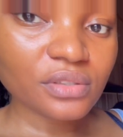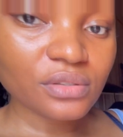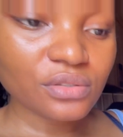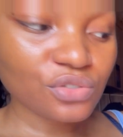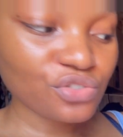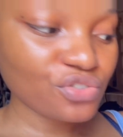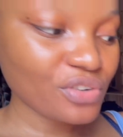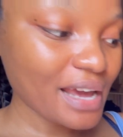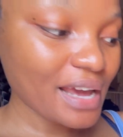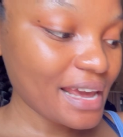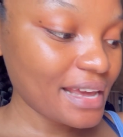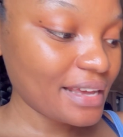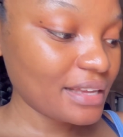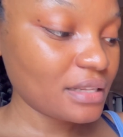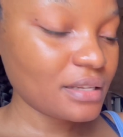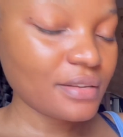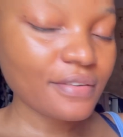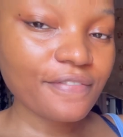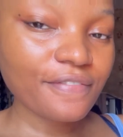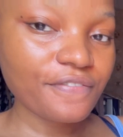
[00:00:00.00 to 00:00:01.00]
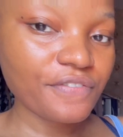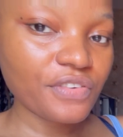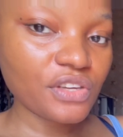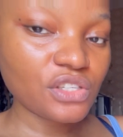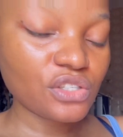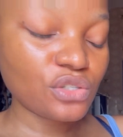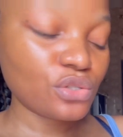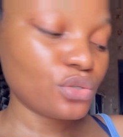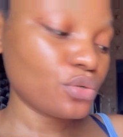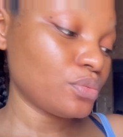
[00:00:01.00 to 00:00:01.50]
dry
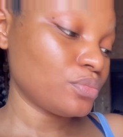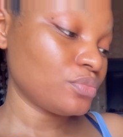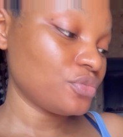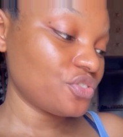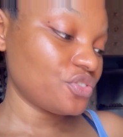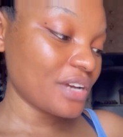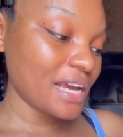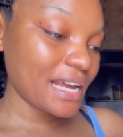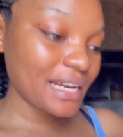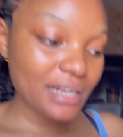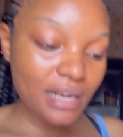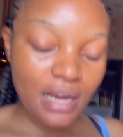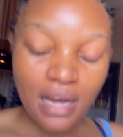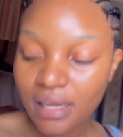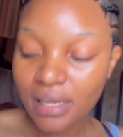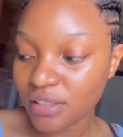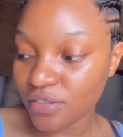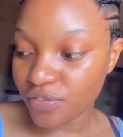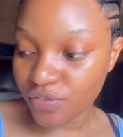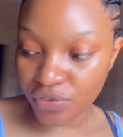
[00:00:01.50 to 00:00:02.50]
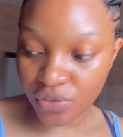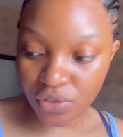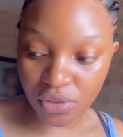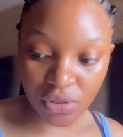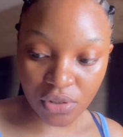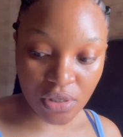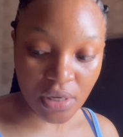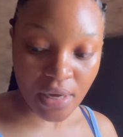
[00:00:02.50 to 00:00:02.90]
fish, some dried catfish.